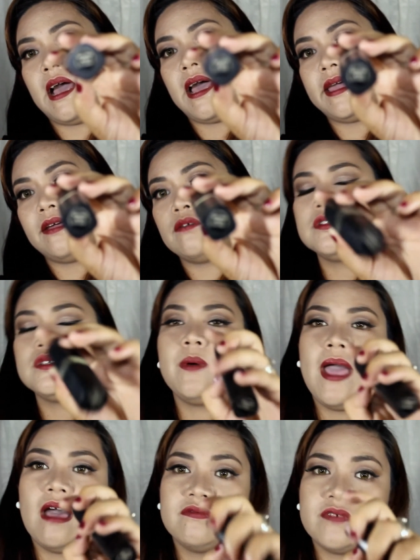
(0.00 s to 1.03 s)
I also
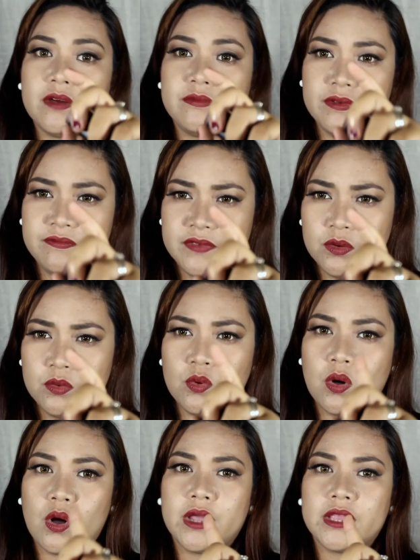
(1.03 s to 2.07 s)
have a
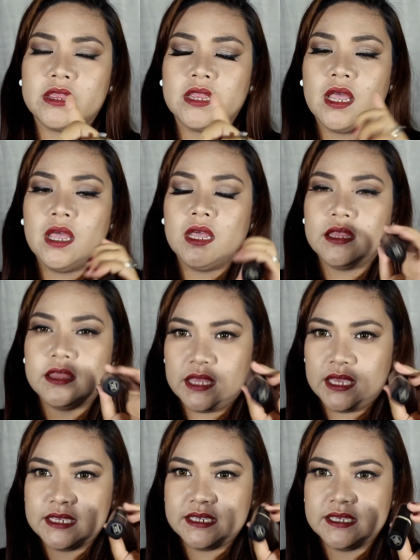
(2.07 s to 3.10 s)
review on
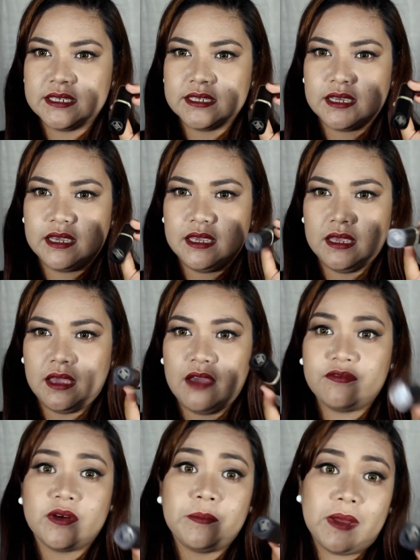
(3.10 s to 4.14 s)
this
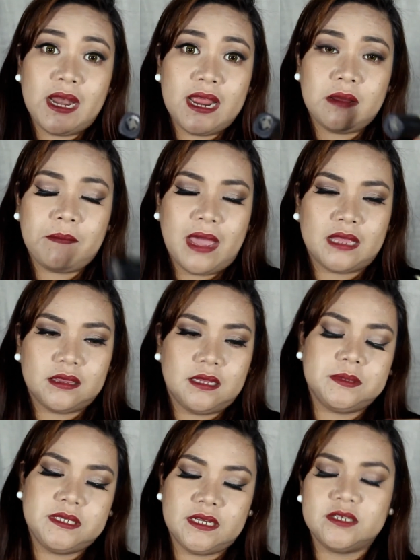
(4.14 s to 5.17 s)
Ever Milena matte
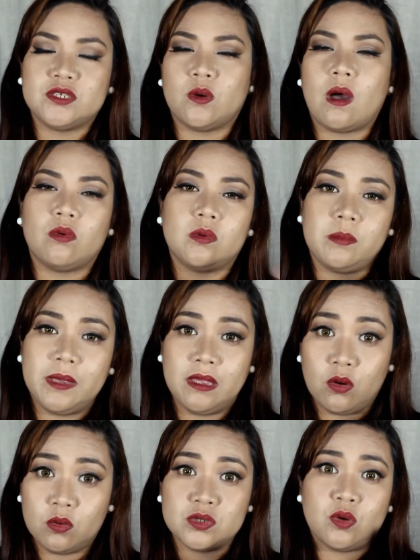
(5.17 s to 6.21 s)
lipstick, so I will be
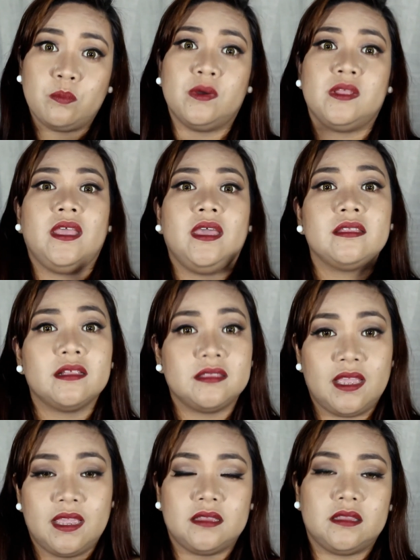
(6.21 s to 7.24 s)
also putting the
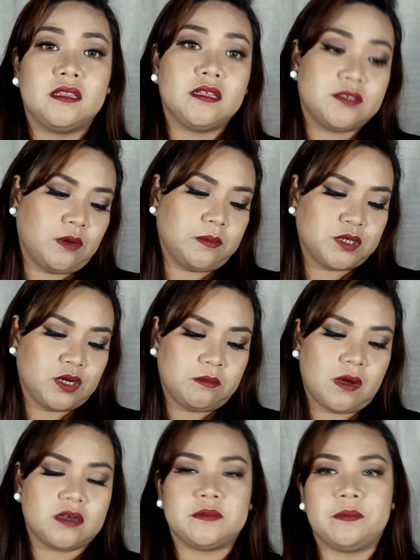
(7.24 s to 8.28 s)
link at the description
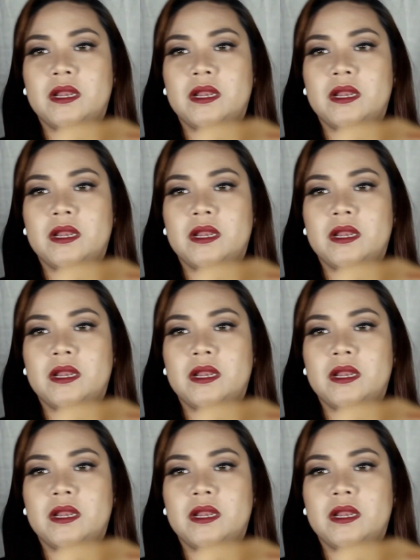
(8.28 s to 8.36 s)
box